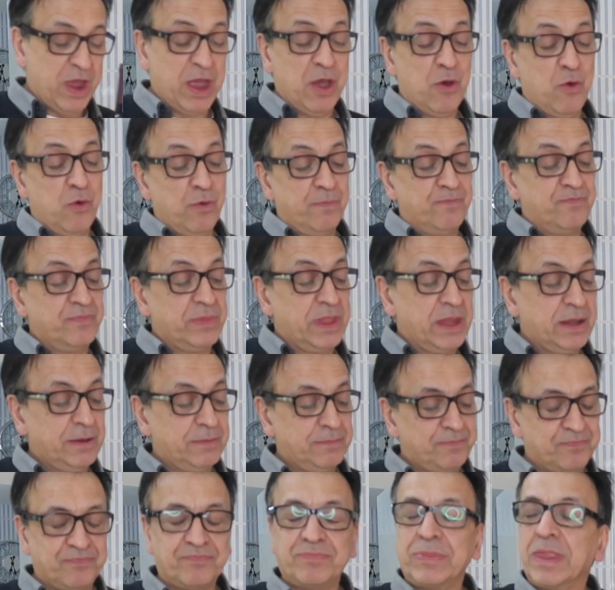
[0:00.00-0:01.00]
I don't think I've
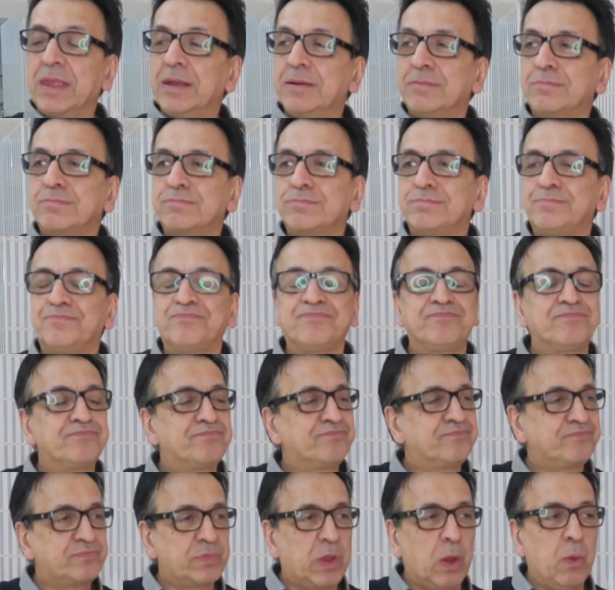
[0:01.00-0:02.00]
ever seen a red
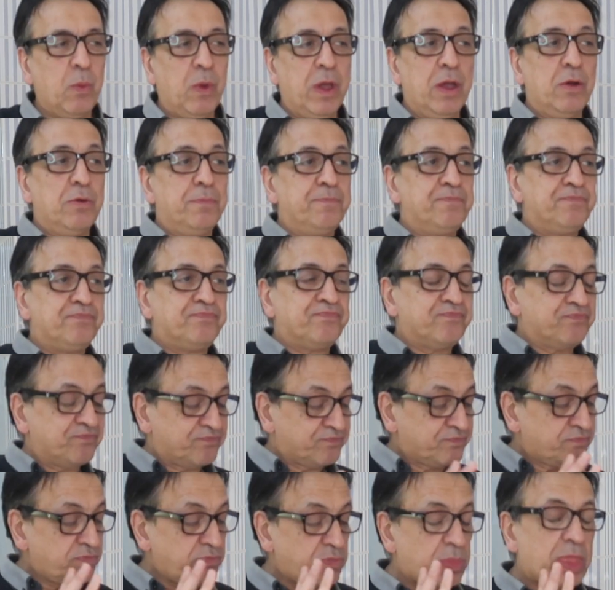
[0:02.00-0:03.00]
wine that's well, a
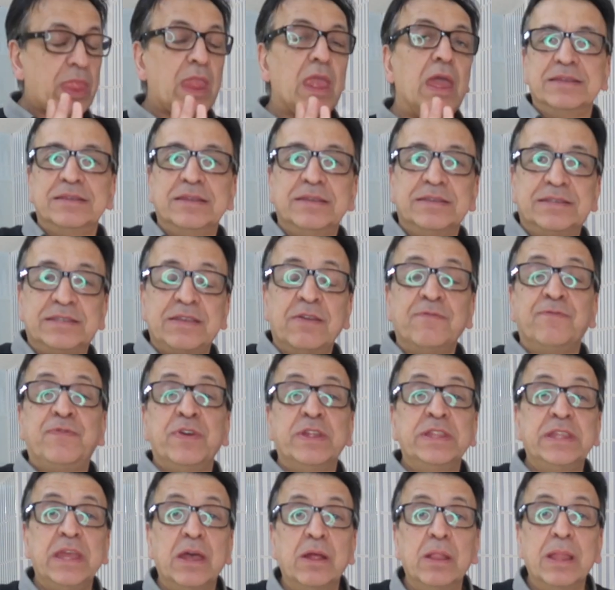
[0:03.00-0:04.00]
Zinfandel.
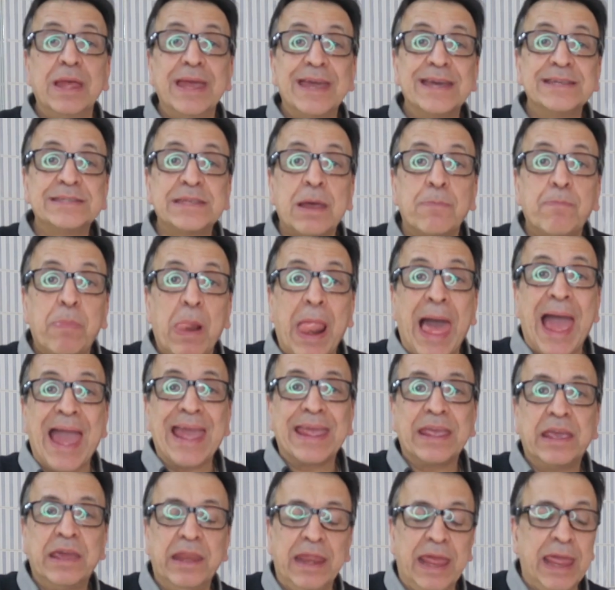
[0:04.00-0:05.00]
Zinfandel is a
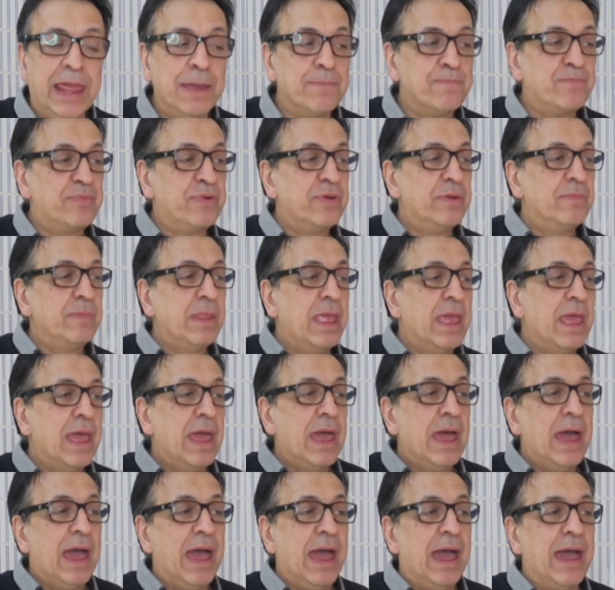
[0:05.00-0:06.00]
black grape,
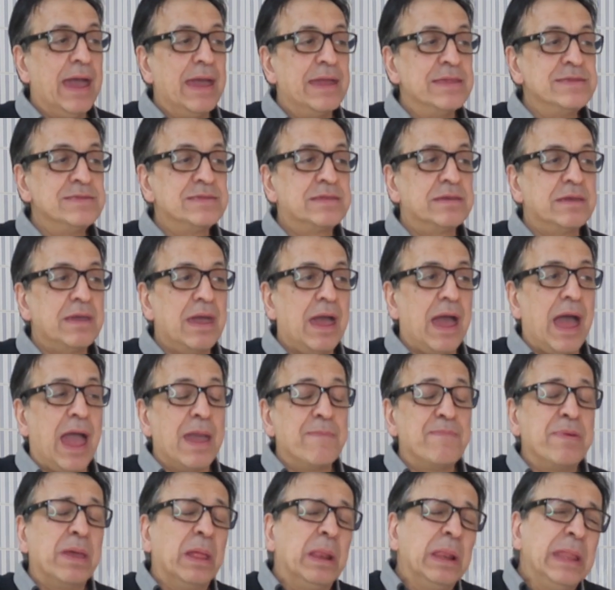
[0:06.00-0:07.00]
and I
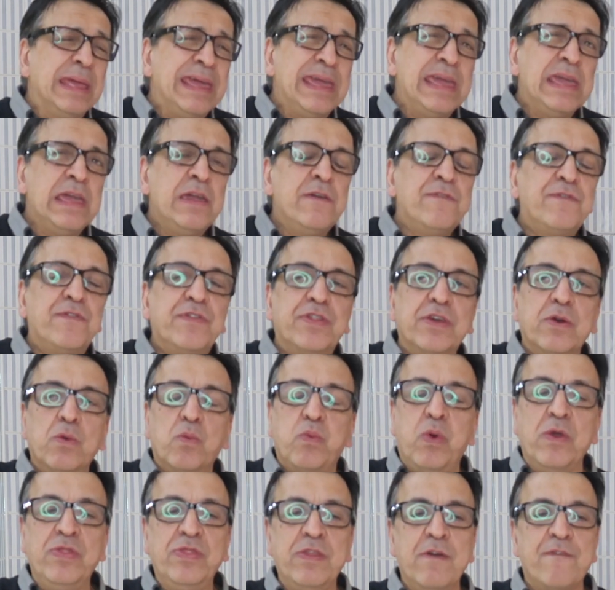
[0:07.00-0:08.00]
believe
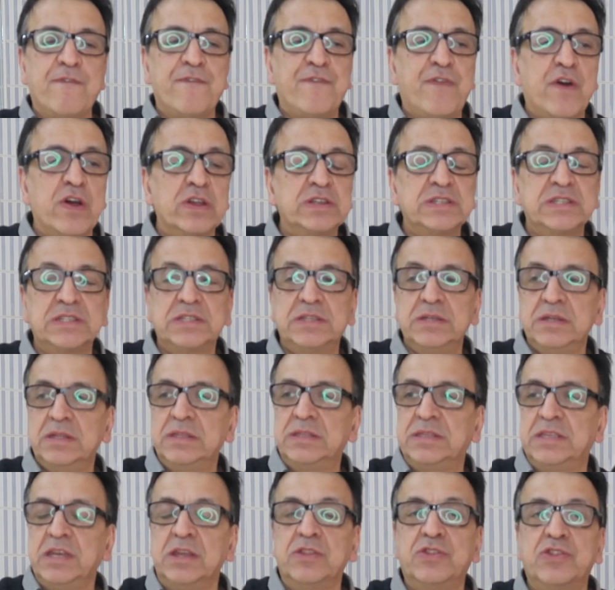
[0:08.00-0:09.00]
that when they first
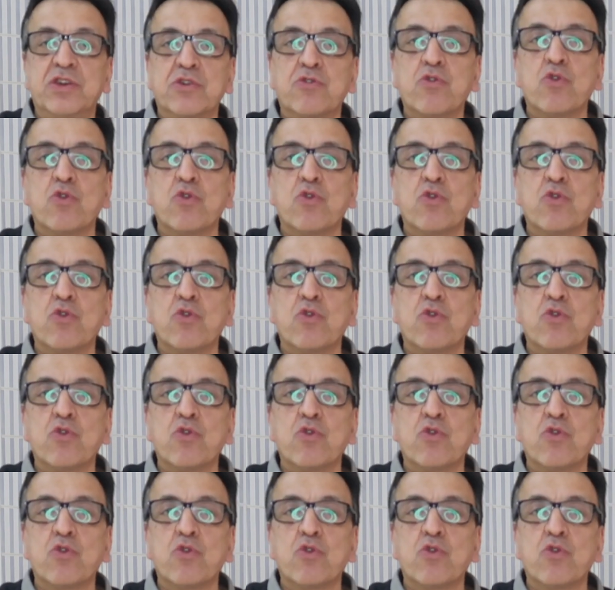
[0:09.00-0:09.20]
did the